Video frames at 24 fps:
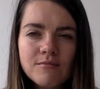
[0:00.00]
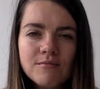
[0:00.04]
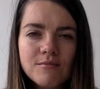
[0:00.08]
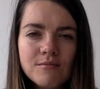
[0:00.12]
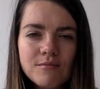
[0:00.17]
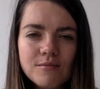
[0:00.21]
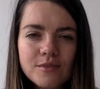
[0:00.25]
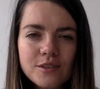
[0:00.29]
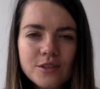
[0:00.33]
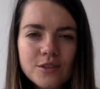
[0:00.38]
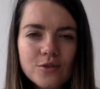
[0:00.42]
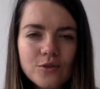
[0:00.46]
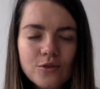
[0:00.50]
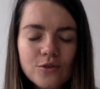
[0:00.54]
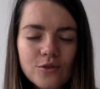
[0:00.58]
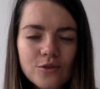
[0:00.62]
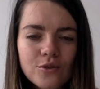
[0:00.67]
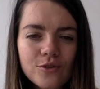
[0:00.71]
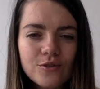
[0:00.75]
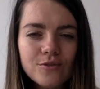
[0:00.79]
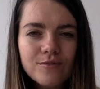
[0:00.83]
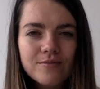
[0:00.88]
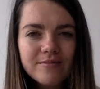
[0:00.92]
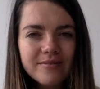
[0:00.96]

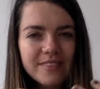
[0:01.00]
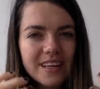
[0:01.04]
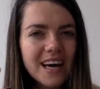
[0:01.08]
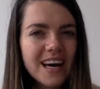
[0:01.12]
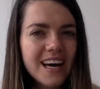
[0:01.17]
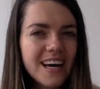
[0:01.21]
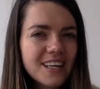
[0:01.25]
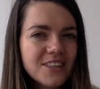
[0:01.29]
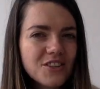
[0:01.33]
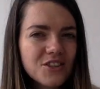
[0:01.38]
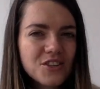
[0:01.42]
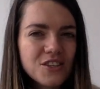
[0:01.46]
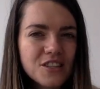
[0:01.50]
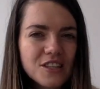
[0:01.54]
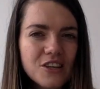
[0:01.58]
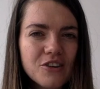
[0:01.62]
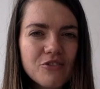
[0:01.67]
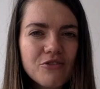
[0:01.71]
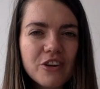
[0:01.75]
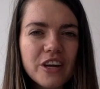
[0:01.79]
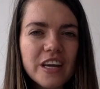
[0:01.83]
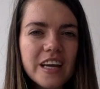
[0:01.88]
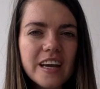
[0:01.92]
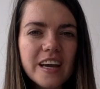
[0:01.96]
So yeah, just to
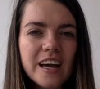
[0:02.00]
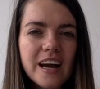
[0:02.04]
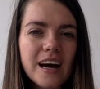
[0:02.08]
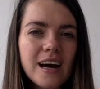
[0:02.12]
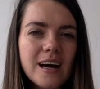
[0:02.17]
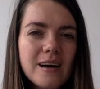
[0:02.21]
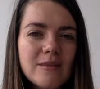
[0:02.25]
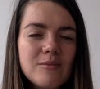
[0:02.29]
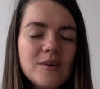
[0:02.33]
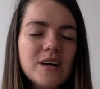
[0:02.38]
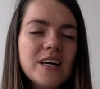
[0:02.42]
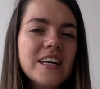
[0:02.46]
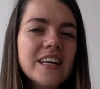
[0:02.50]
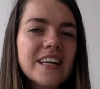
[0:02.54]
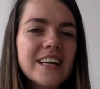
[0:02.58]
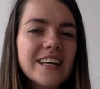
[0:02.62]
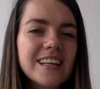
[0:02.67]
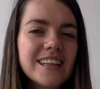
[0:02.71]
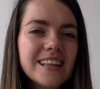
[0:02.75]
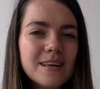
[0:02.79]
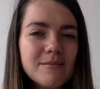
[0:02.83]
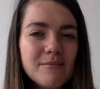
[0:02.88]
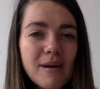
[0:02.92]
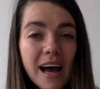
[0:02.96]
recap, like
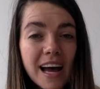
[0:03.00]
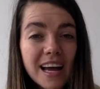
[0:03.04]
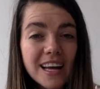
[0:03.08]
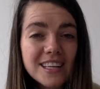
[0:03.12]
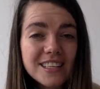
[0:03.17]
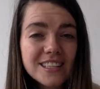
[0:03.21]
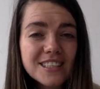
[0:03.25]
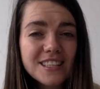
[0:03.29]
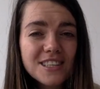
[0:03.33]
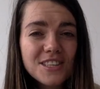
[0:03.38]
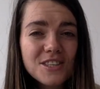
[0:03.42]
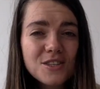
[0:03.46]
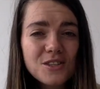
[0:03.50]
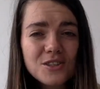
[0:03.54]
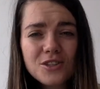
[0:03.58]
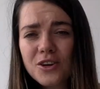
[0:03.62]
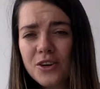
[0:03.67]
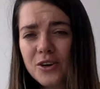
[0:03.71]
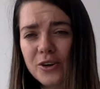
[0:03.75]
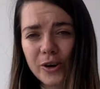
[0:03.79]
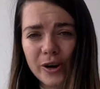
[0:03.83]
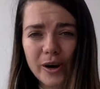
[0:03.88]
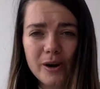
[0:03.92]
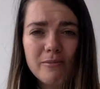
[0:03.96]
the matches
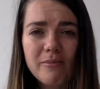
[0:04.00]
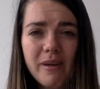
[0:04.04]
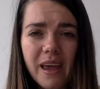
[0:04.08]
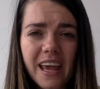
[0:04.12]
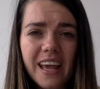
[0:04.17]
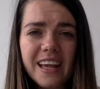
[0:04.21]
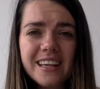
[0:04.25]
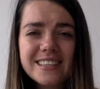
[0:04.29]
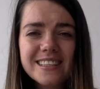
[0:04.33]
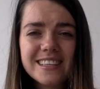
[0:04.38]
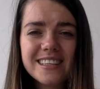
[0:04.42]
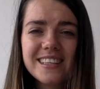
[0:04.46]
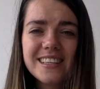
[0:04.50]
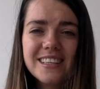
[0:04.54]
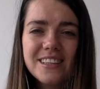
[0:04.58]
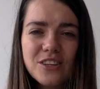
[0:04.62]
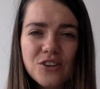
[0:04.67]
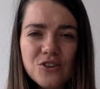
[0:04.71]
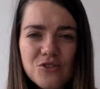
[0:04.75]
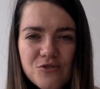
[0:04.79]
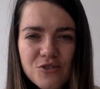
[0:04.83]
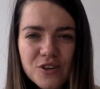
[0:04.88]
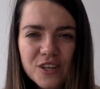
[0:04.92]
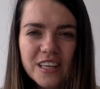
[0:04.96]
are amazing,
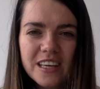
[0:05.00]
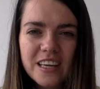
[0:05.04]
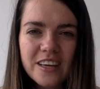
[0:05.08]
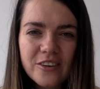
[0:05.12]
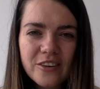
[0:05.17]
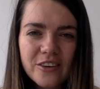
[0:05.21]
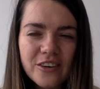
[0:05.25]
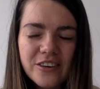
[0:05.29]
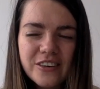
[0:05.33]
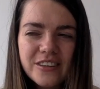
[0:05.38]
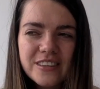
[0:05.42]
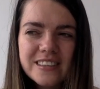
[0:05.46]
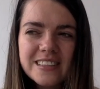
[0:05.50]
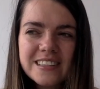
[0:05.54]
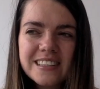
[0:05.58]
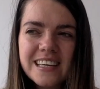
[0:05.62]
they're really good.